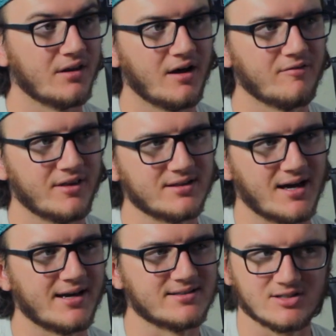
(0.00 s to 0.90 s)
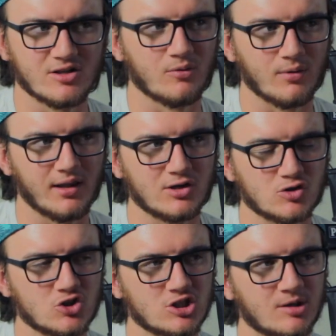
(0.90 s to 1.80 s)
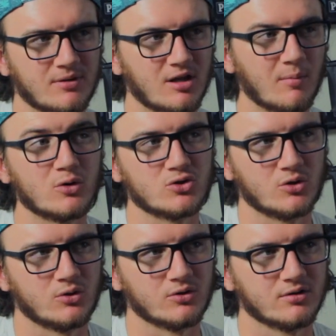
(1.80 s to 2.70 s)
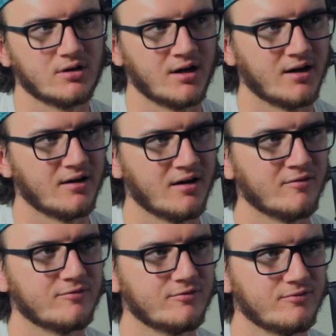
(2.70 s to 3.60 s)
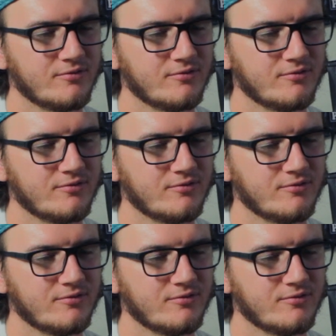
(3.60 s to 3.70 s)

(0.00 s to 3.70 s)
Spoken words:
love that ties into the relationship and the emotional of